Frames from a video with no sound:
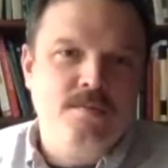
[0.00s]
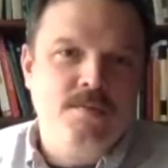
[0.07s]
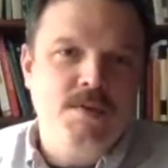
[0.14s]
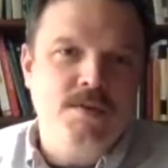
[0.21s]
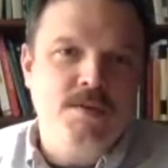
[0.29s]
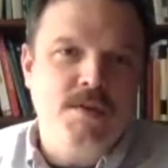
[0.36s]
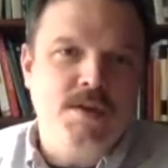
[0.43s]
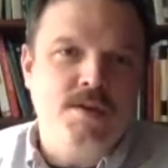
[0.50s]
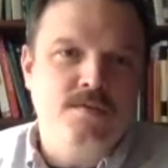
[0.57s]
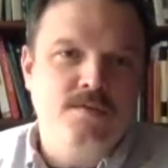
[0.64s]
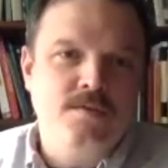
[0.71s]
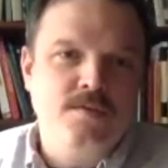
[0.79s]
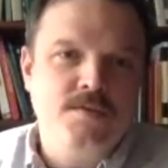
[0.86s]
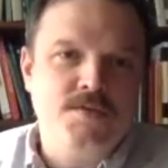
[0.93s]
and like
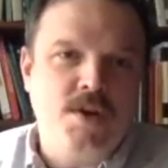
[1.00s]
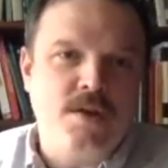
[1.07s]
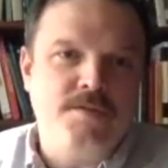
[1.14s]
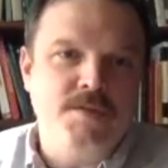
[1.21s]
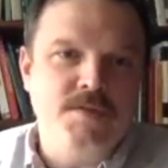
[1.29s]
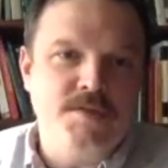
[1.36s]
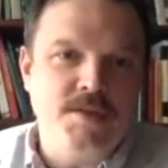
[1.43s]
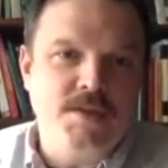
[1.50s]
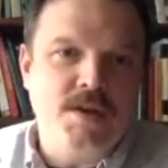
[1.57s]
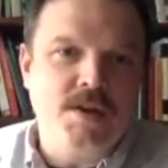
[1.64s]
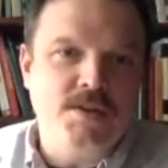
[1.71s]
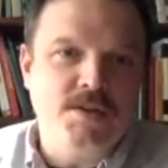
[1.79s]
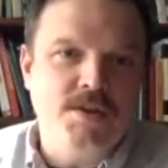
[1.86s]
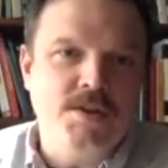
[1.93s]
softens the color.